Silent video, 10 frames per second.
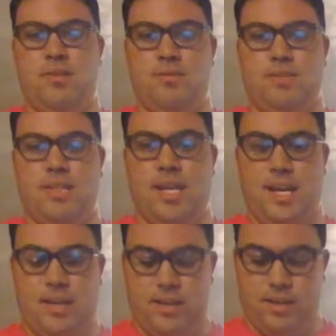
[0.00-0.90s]
was
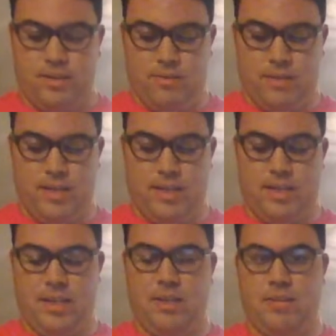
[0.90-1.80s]
at Oni
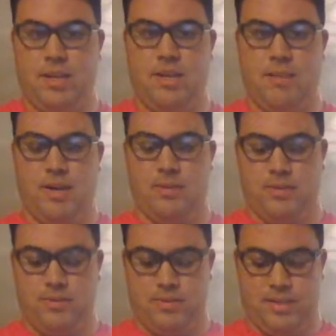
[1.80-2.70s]
Con. They come out,
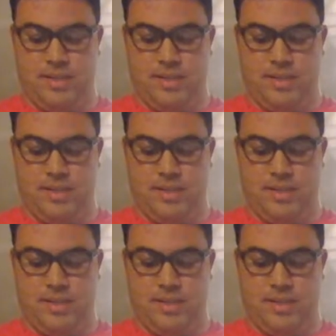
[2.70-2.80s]
so